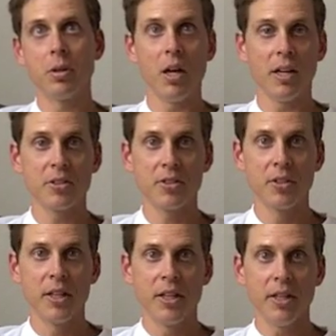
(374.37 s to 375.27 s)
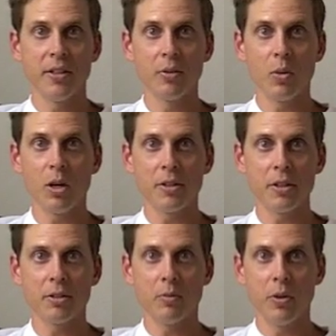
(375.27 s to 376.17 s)
plus in the
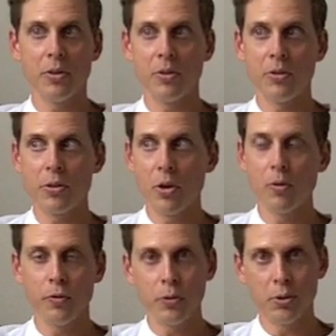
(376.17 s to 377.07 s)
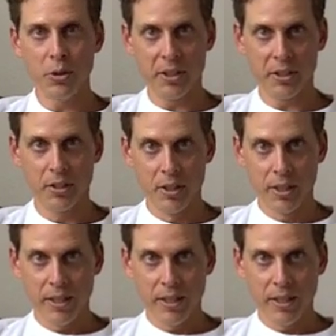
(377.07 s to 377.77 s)
water with no fueling,